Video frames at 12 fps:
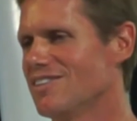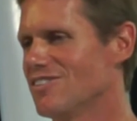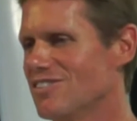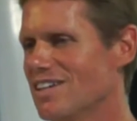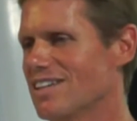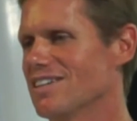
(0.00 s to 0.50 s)

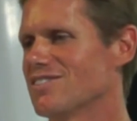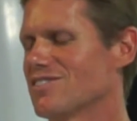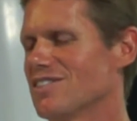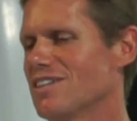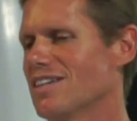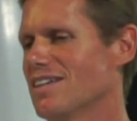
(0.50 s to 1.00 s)
get
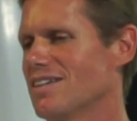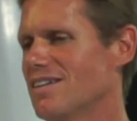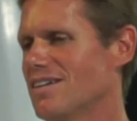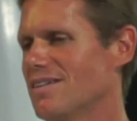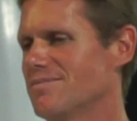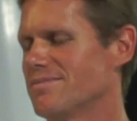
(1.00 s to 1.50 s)
into it,
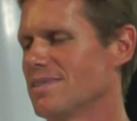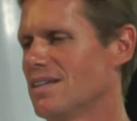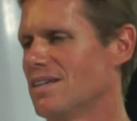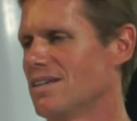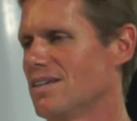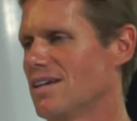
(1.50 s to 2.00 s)

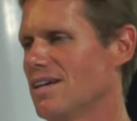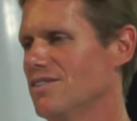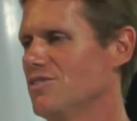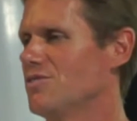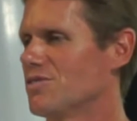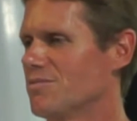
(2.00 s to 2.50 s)

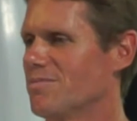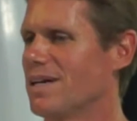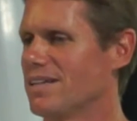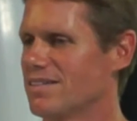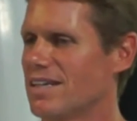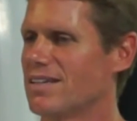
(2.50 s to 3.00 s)
and you can
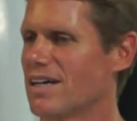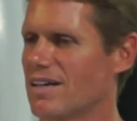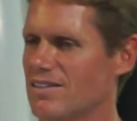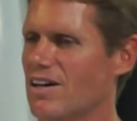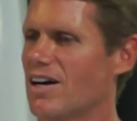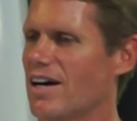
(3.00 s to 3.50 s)
maintain
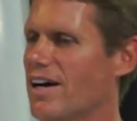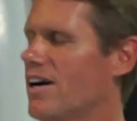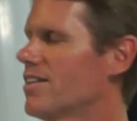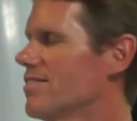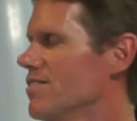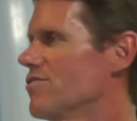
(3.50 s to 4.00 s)
that high
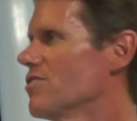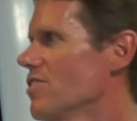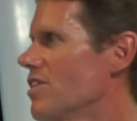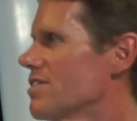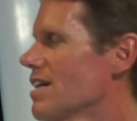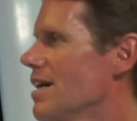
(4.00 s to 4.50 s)
heart rate for a
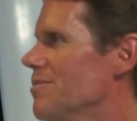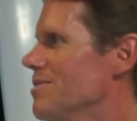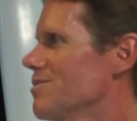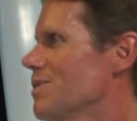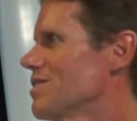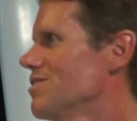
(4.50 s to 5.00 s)
long time,
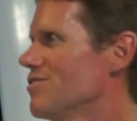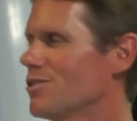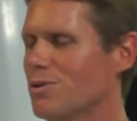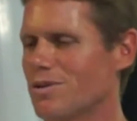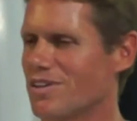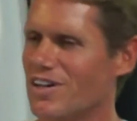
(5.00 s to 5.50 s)
especially if you
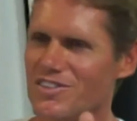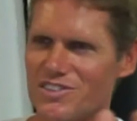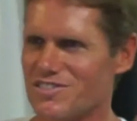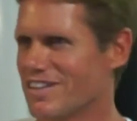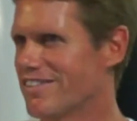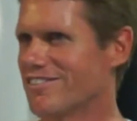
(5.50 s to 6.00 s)
go with
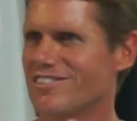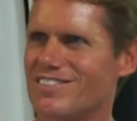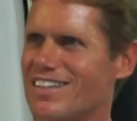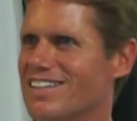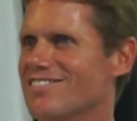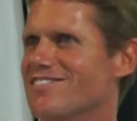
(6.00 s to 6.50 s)
others and everyone's
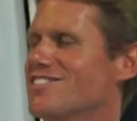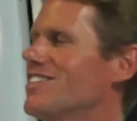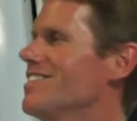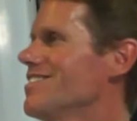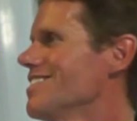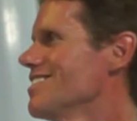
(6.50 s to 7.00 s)
kind of
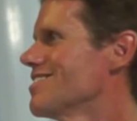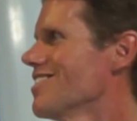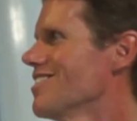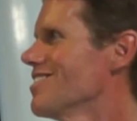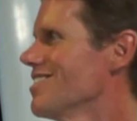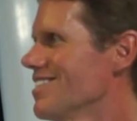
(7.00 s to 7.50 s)
chasing each
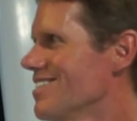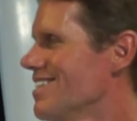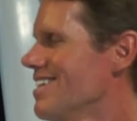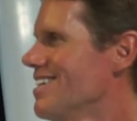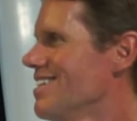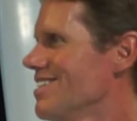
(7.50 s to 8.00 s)
other, and
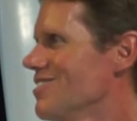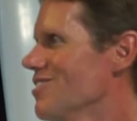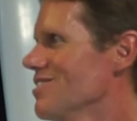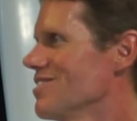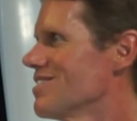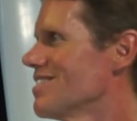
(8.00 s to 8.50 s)

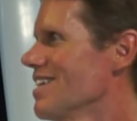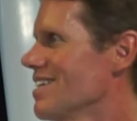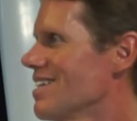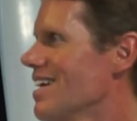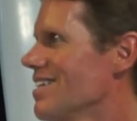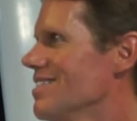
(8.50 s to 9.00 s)
it's just
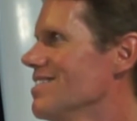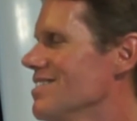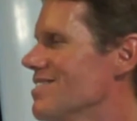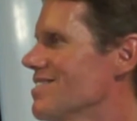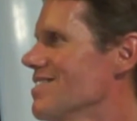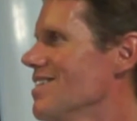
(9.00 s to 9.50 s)

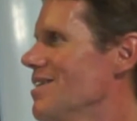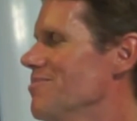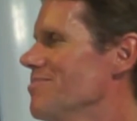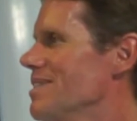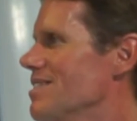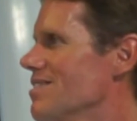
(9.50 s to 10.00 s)
it's
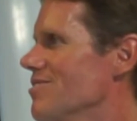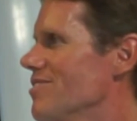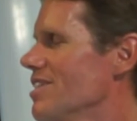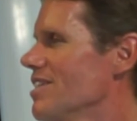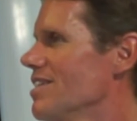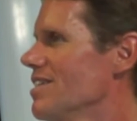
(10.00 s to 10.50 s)
a
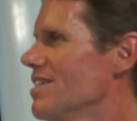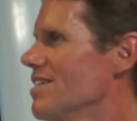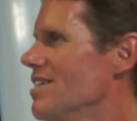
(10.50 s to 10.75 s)
very,